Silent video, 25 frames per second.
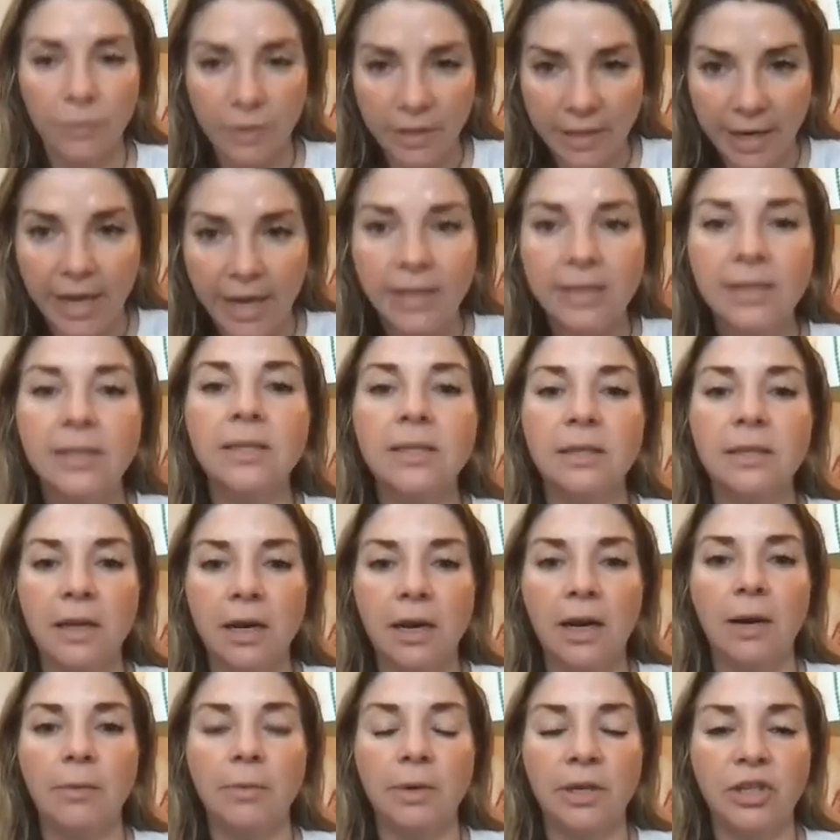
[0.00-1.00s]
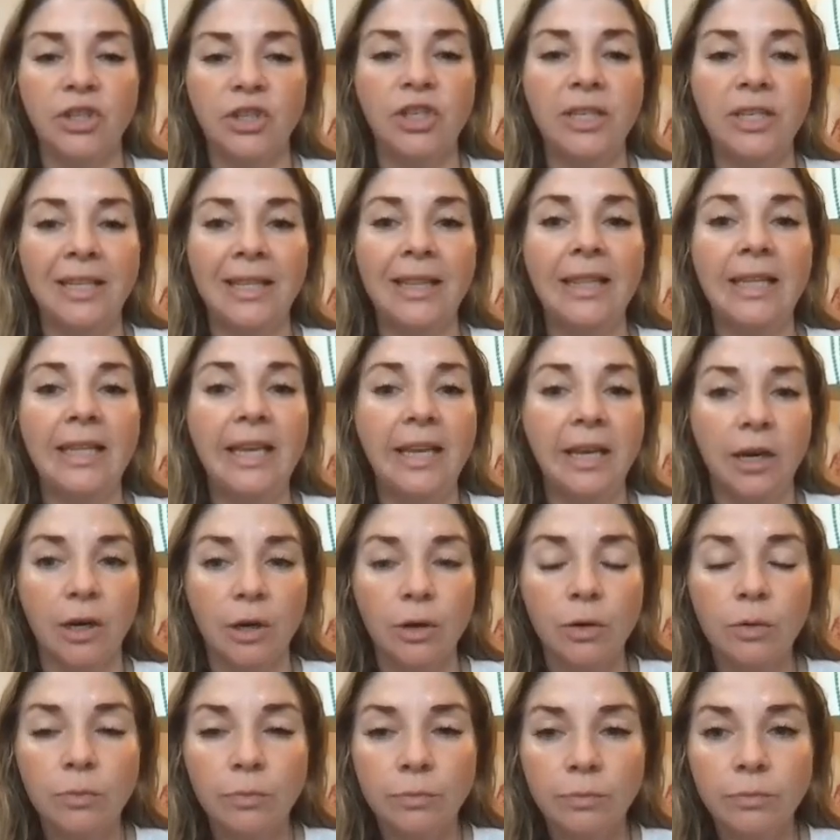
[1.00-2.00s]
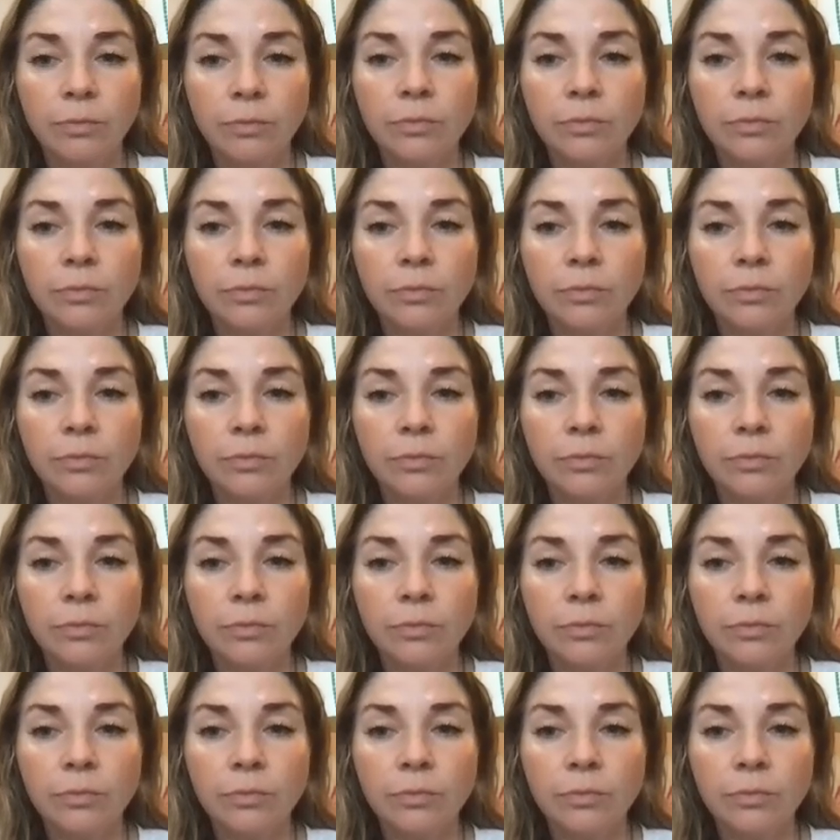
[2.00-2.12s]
Yes. Um, because she's in Leo.